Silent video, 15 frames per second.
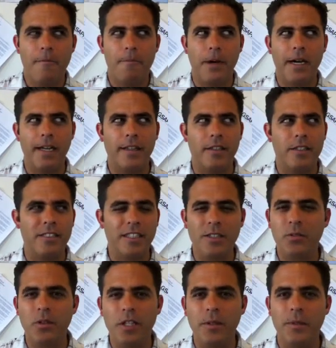but there's
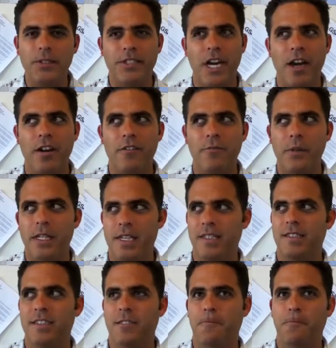nothing really to be scared of
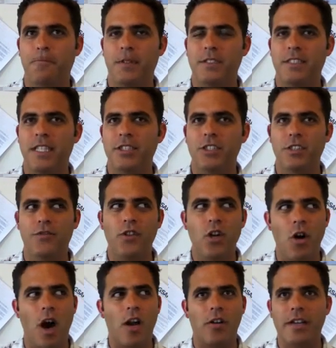because it's essentially, if you
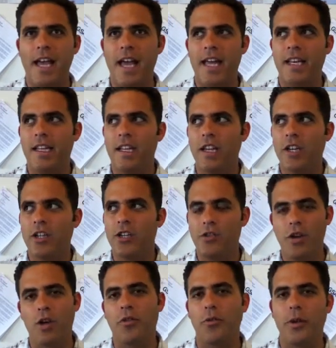know AutoCAD, you
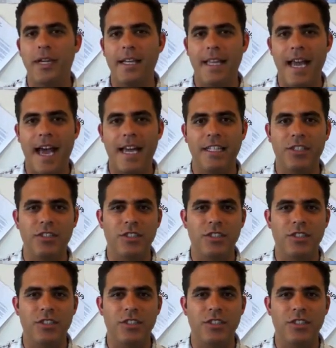know 3D CAD.